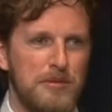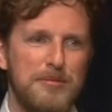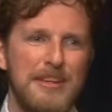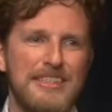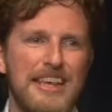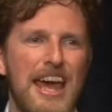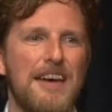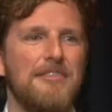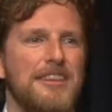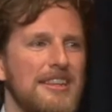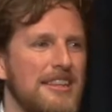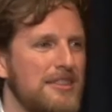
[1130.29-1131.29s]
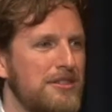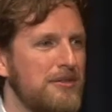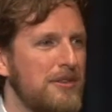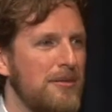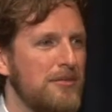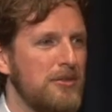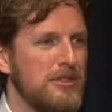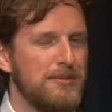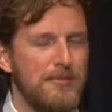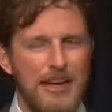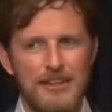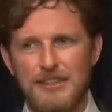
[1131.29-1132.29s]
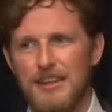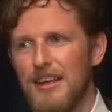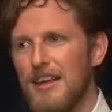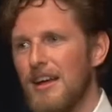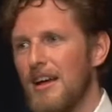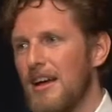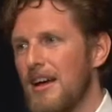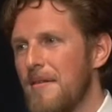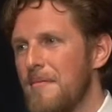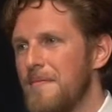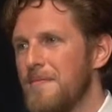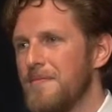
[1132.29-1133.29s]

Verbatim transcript: basically everything that you've come to expect um,